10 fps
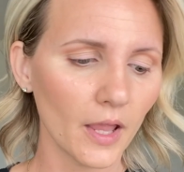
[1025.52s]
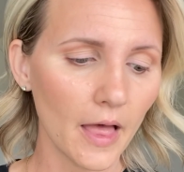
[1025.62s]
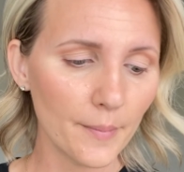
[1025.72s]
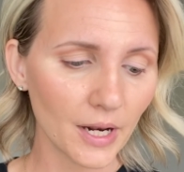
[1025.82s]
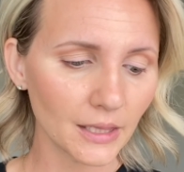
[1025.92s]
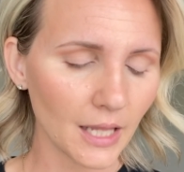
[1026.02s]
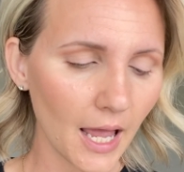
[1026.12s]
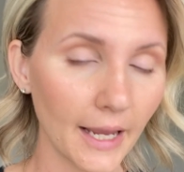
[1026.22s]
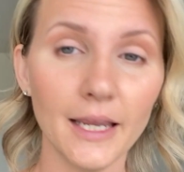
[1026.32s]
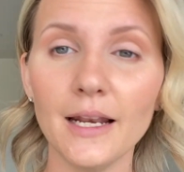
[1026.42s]
I'm gonna
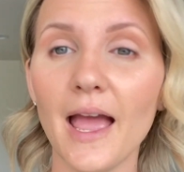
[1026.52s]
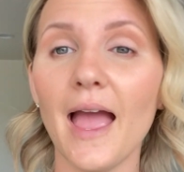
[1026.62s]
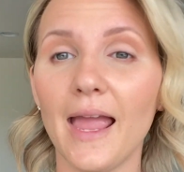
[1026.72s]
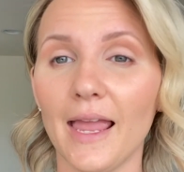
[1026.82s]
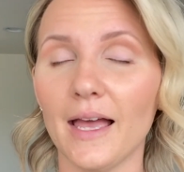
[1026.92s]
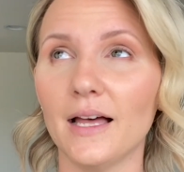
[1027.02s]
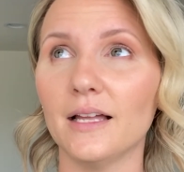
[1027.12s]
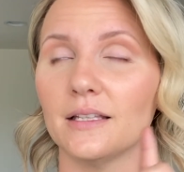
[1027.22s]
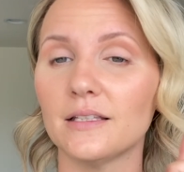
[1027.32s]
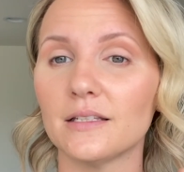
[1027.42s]
line
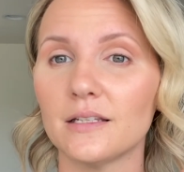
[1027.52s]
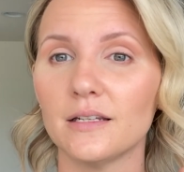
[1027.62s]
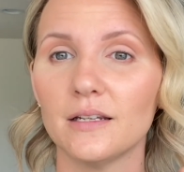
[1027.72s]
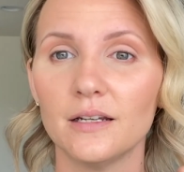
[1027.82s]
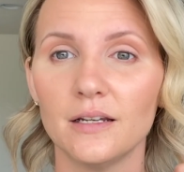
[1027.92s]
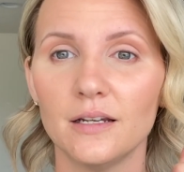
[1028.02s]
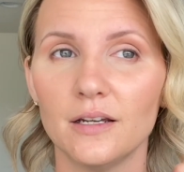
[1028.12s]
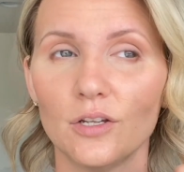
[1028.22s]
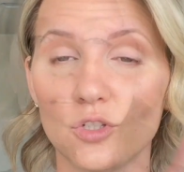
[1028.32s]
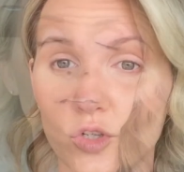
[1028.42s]
and
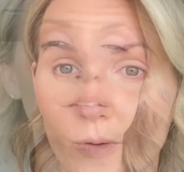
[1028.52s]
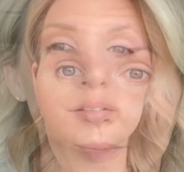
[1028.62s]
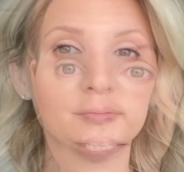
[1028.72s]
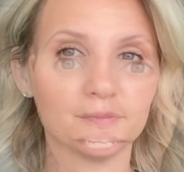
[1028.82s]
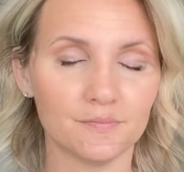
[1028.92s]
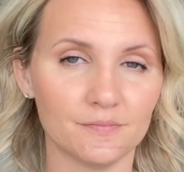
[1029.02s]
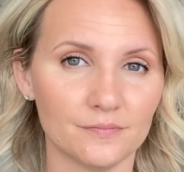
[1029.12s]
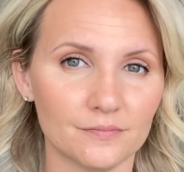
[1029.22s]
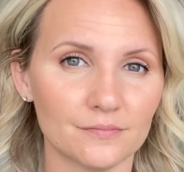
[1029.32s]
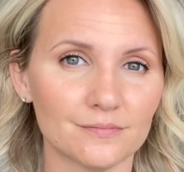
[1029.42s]
do my mascara.
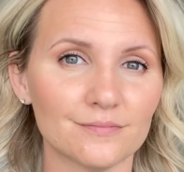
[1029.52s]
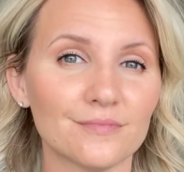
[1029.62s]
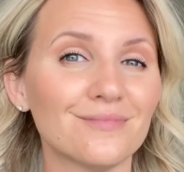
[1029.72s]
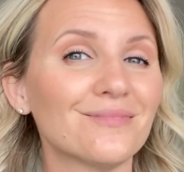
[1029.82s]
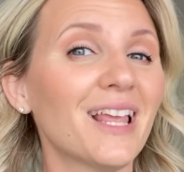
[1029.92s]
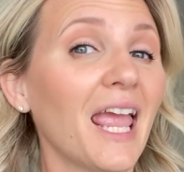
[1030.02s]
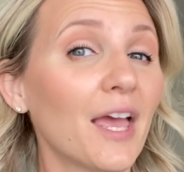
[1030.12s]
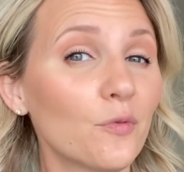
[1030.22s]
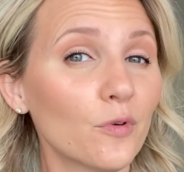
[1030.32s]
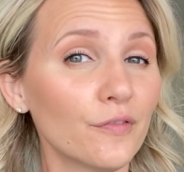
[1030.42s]

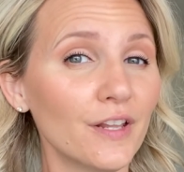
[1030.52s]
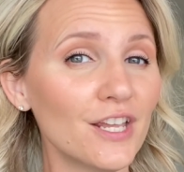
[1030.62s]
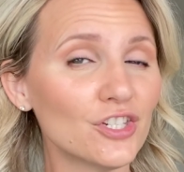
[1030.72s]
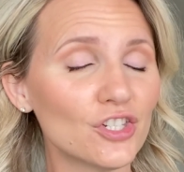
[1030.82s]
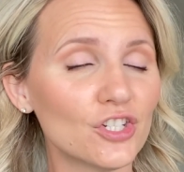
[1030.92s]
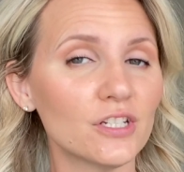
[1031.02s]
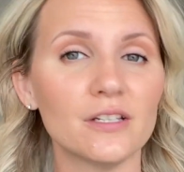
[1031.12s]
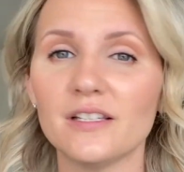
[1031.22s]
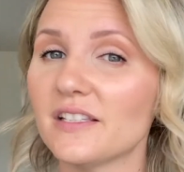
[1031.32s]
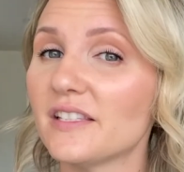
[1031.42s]
And we're finished.
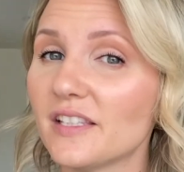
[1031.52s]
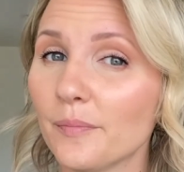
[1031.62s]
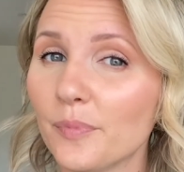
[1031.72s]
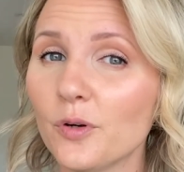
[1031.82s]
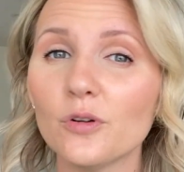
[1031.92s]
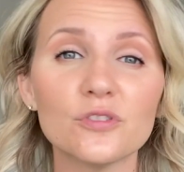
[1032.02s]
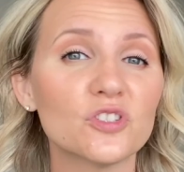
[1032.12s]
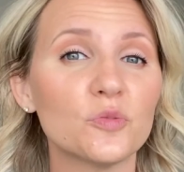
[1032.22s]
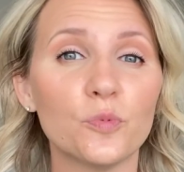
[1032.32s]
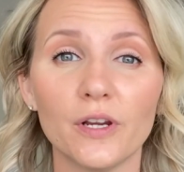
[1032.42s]
Simple
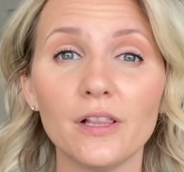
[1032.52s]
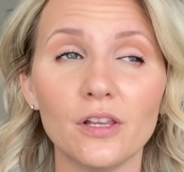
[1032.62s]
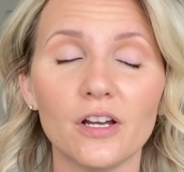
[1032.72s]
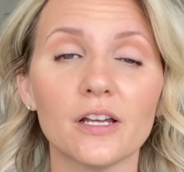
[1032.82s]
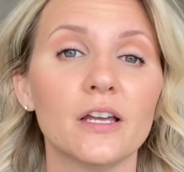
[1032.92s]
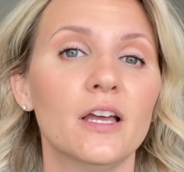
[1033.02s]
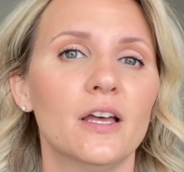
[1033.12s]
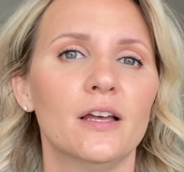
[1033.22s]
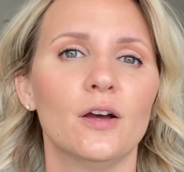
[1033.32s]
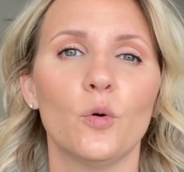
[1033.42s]
spring look.
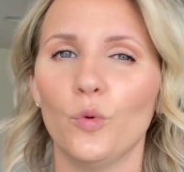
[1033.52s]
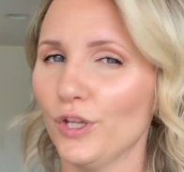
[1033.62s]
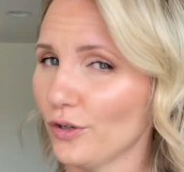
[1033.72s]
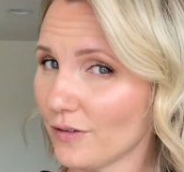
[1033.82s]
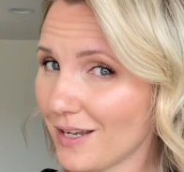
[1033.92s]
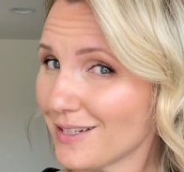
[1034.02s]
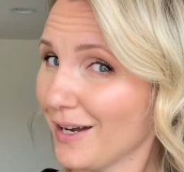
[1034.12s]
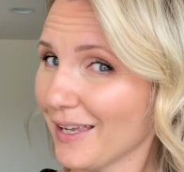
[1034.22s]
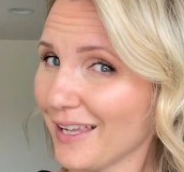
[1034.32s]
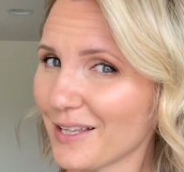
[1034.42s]
When you're not
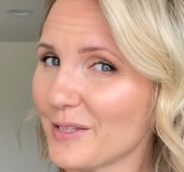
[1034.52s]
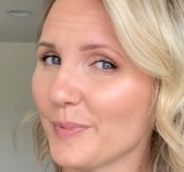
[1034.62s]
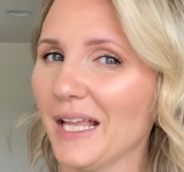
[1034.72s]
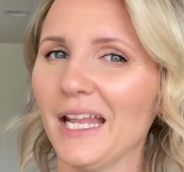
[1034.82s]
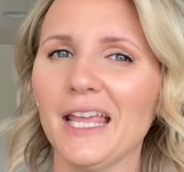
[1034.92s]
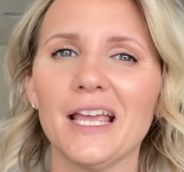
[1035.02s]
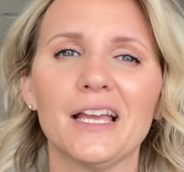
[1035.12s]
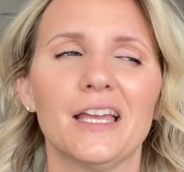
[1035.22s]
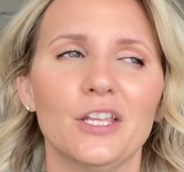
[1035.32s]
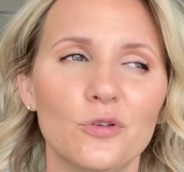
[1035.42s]
talking and explaining,
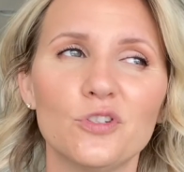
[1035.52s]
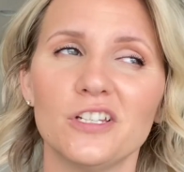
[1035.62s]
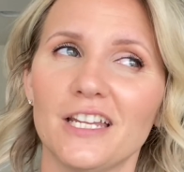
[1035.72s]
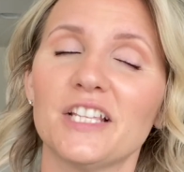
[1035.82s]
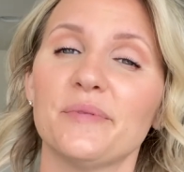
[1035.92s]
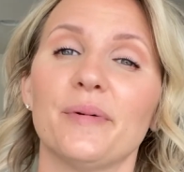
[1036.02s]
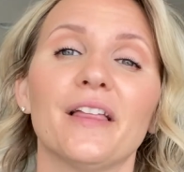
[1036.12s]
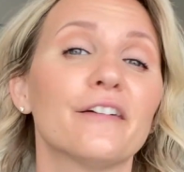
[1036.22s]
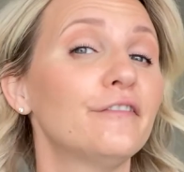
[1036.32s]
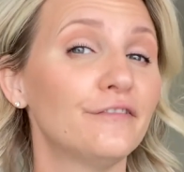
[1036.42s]
it usually takes me about
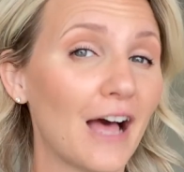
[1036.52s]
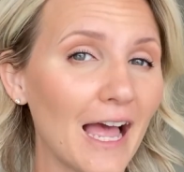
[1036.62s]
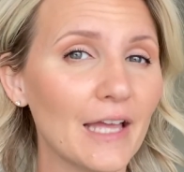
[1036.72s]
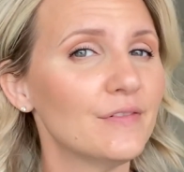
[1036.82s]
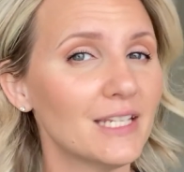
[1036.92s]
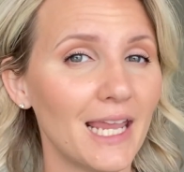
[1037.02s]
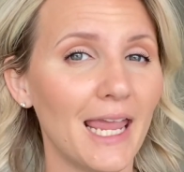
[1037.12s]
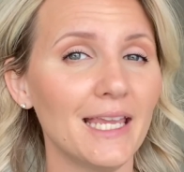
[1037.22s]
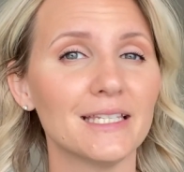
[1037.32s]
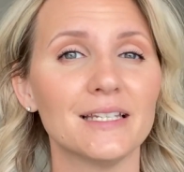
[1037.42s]
like 5 to
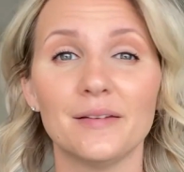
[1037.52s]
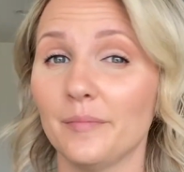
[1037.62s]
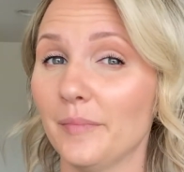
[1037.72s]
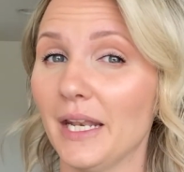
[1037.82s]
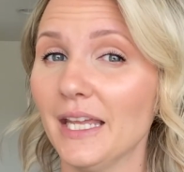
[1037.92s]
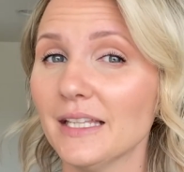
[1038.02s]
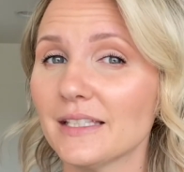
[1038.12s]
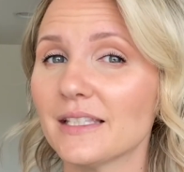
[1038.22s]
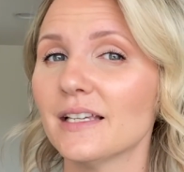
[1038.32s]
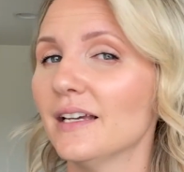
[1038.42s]
8
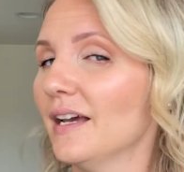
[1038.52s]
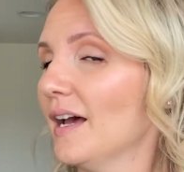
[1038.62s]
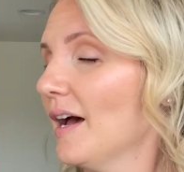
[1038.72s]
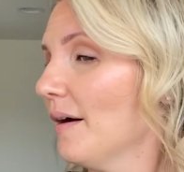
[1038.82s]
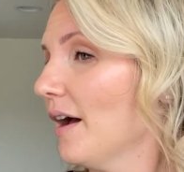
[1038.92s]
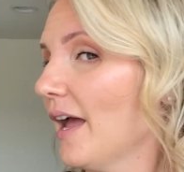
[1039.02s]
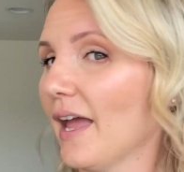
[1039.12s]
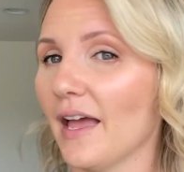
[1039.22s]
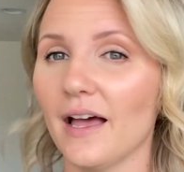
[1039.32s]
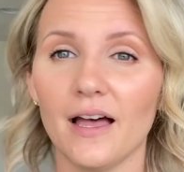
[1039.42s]
minutes.
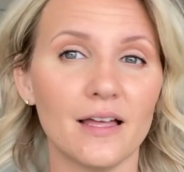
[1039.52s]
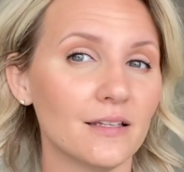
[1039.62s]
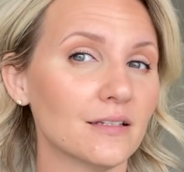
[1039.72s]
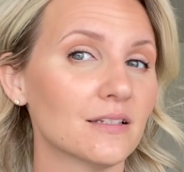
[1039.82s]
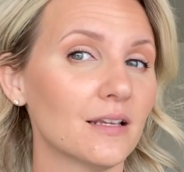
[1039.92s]
And